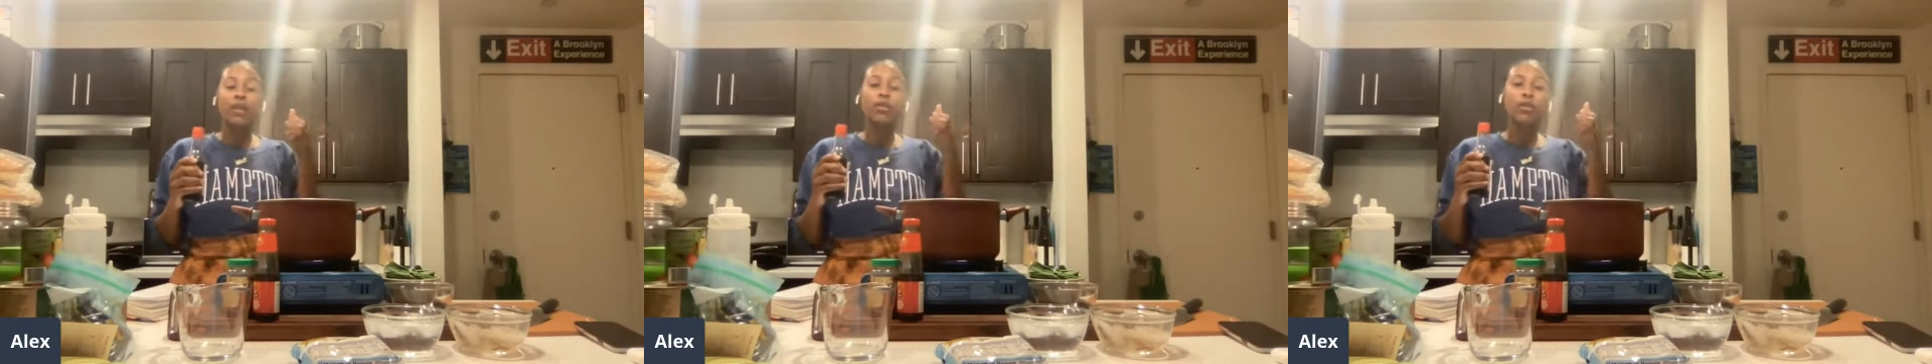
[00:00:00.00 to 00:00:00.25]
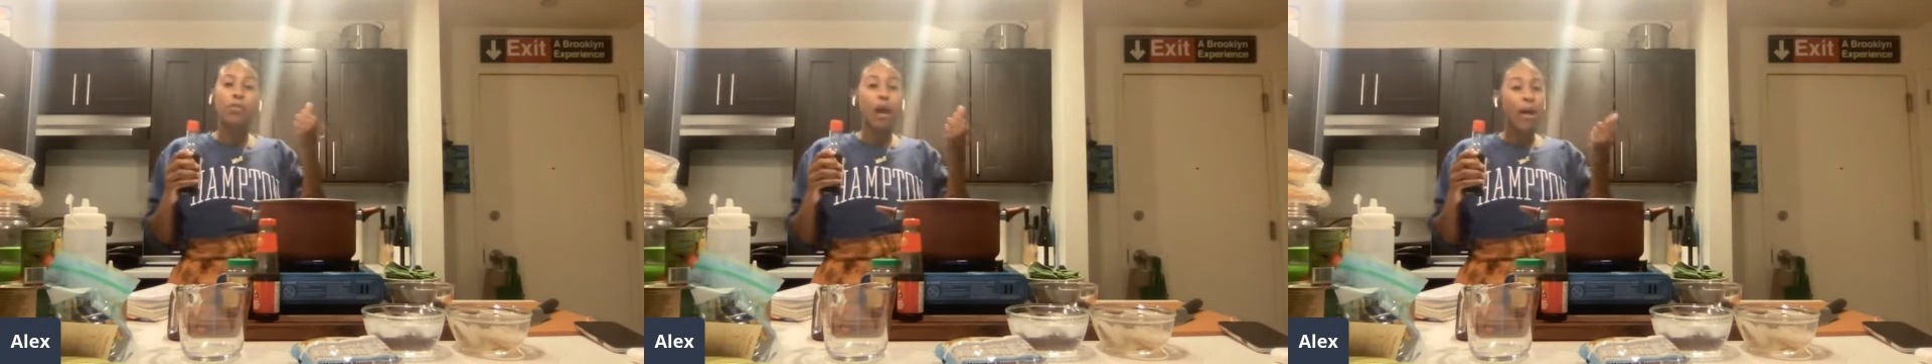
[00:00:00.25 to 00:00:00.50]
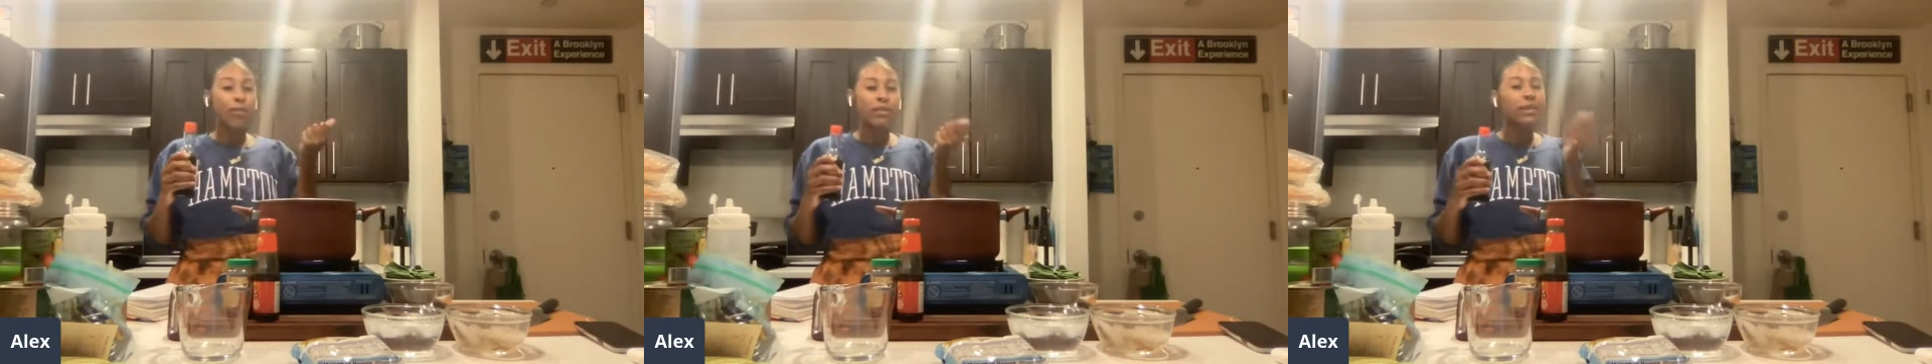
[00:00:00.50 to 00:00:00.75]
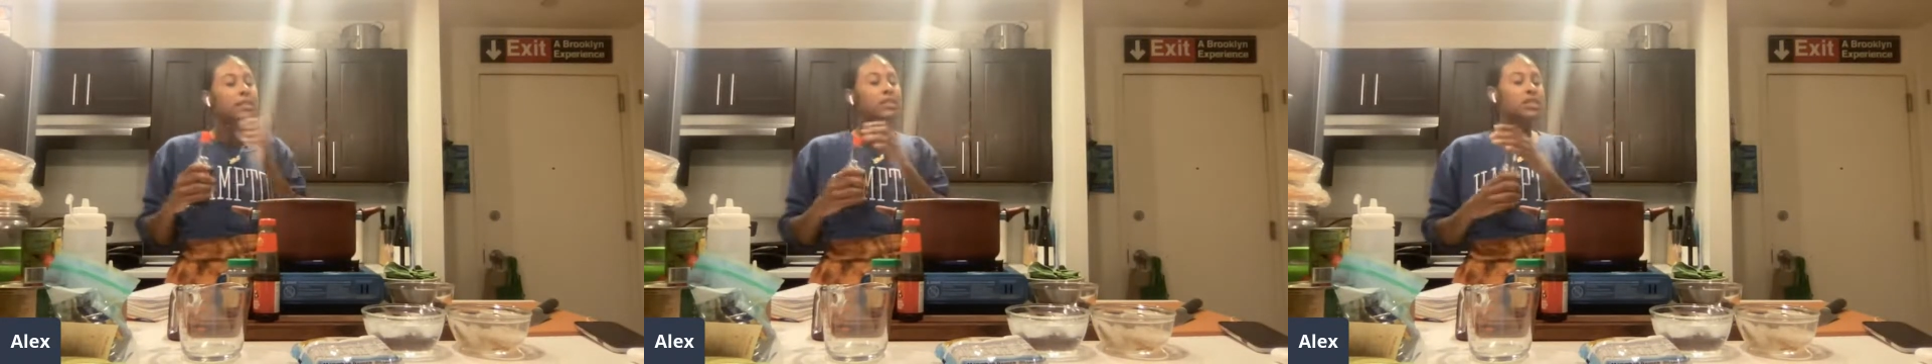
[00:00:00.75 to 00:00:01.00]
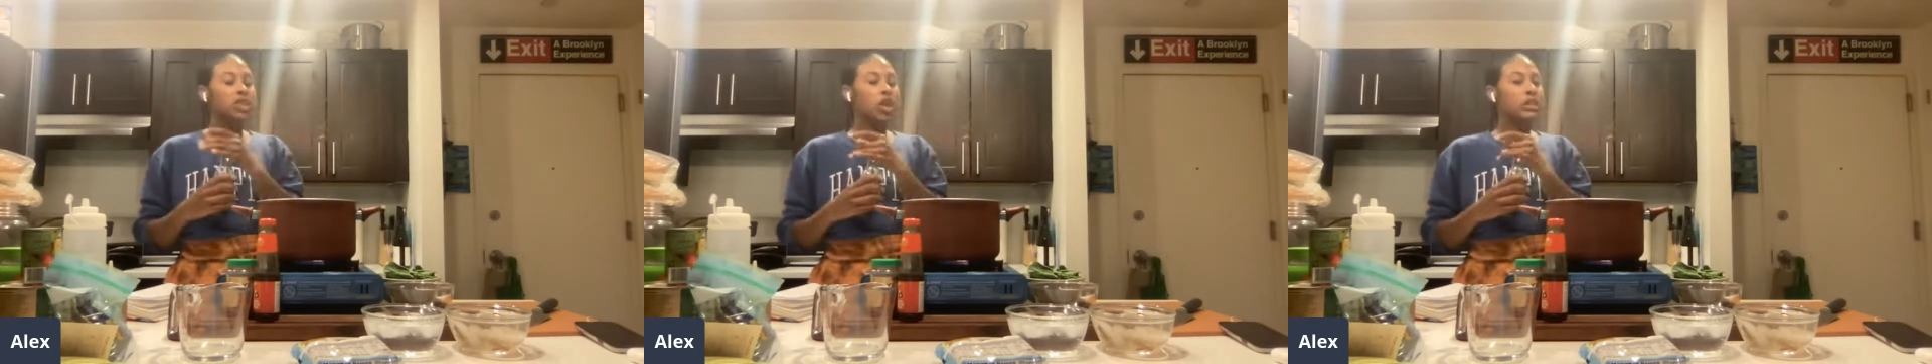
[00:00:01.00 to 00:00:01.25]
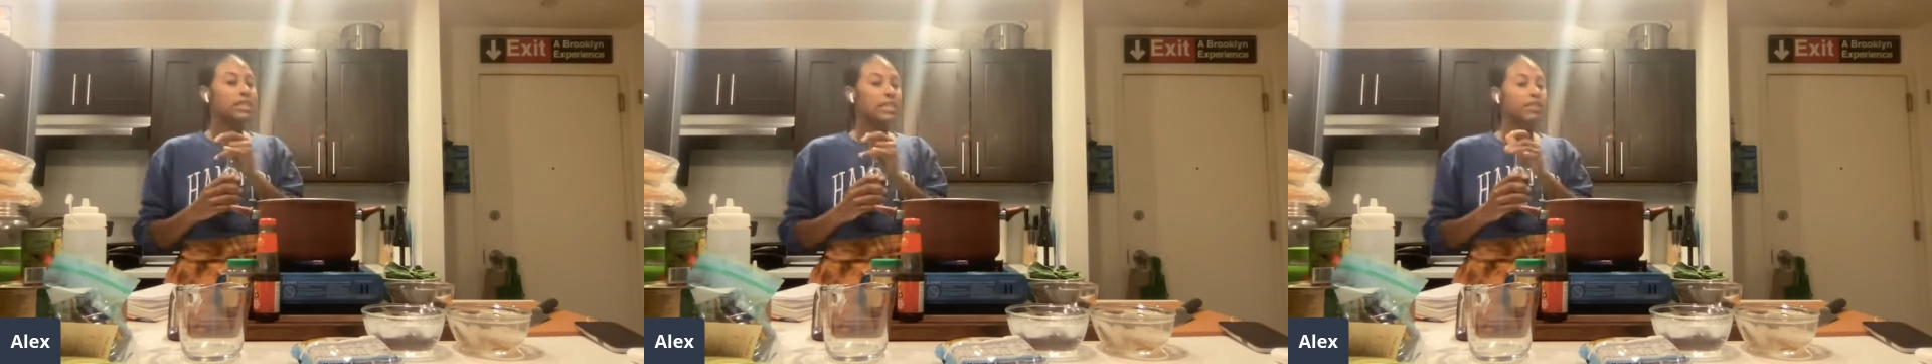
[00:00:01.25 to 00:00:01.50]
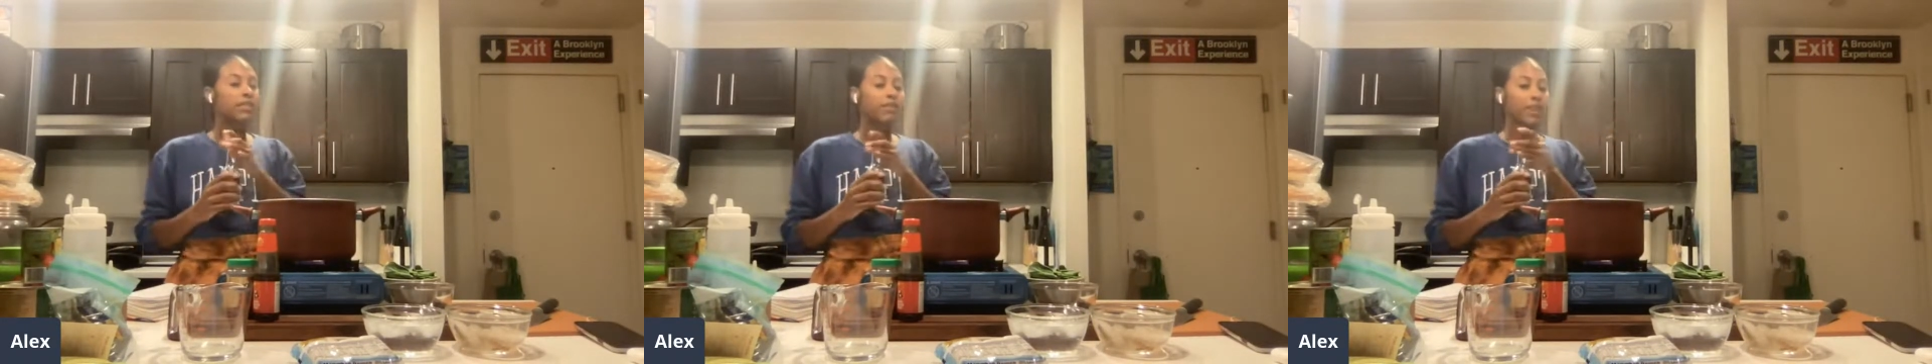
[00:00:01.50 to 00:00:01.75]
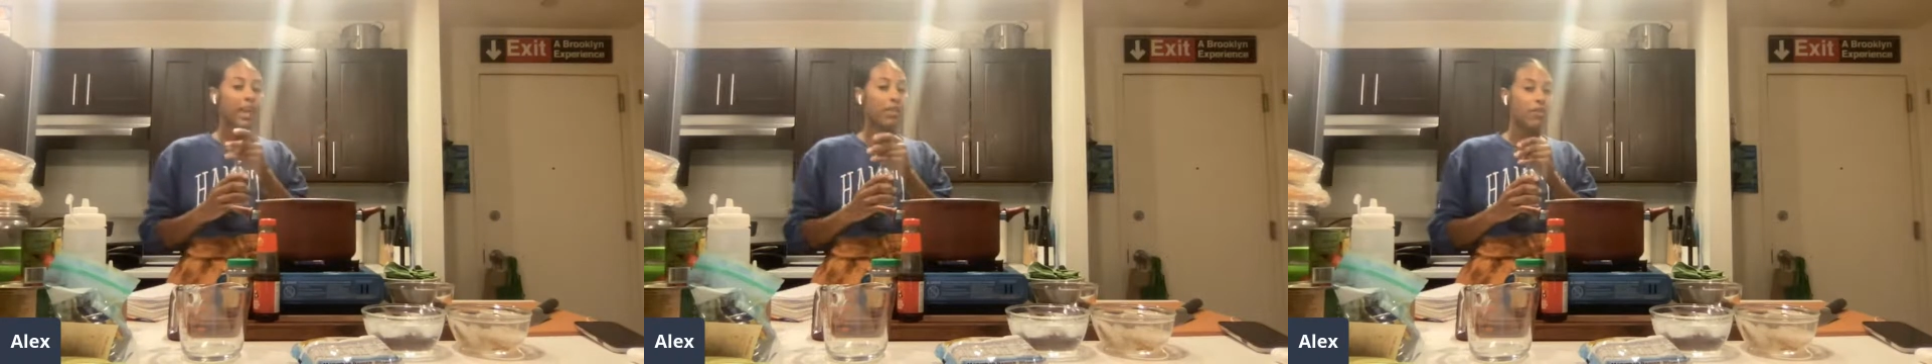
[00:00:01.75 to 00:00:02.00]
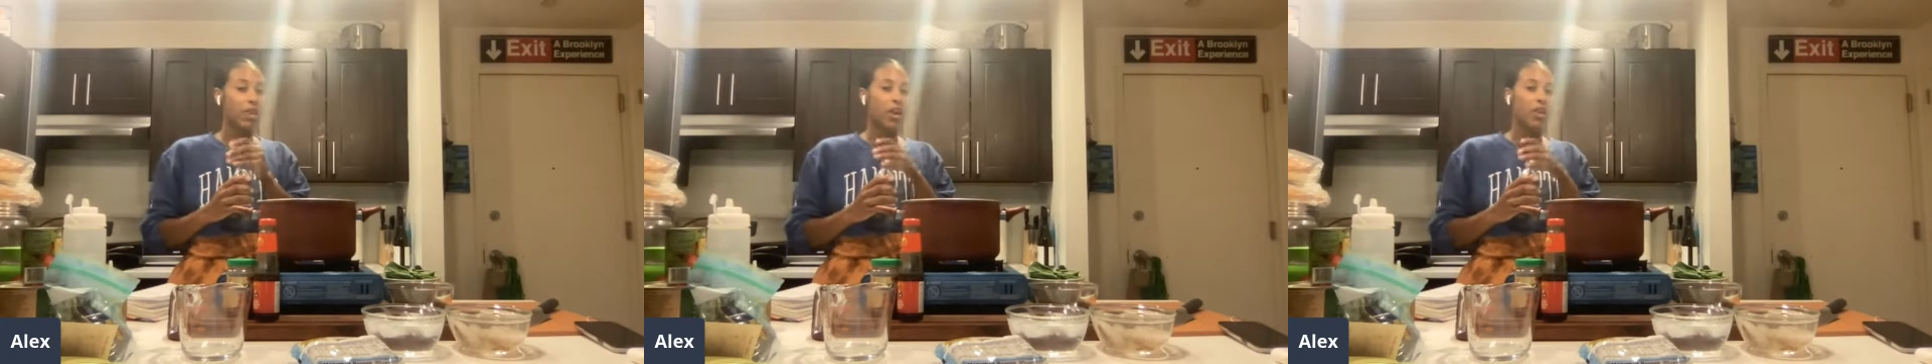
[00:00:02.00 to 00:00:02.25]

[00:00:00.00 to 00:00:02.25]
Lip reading: umami, salty flavor.